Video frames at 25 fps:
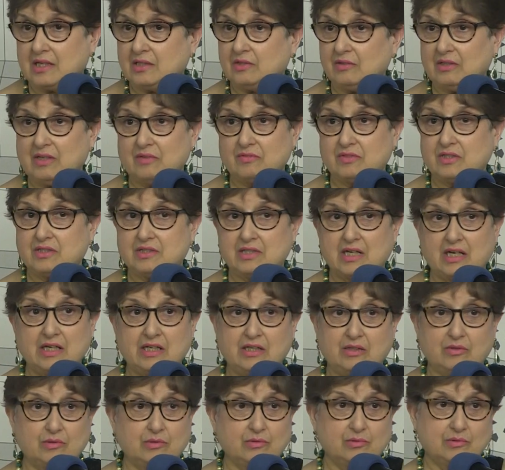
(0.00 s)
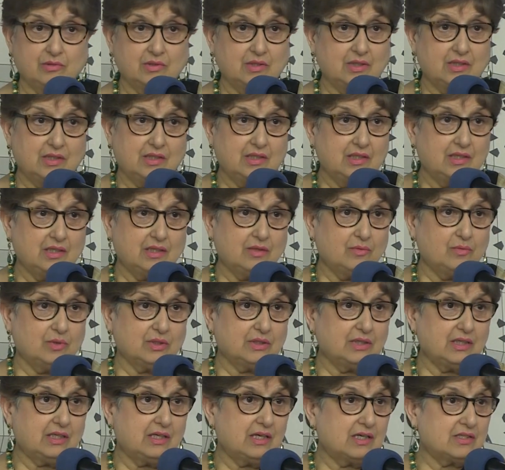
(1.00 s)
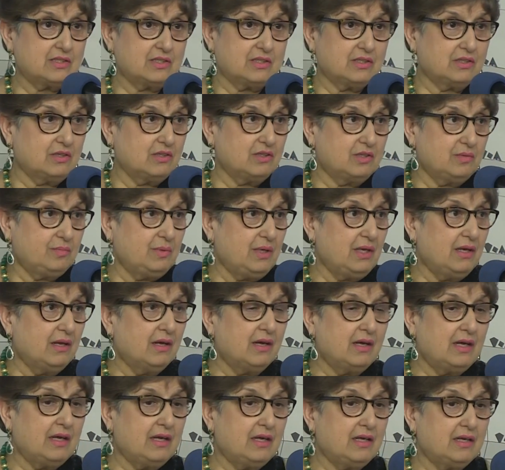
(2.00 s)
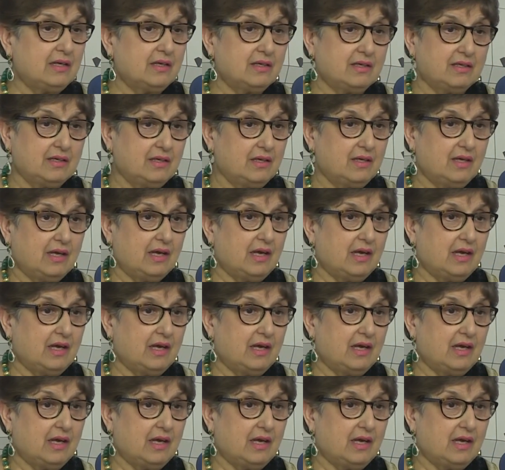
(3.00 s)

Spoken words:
I don't have to tell you what the cuts are going to be like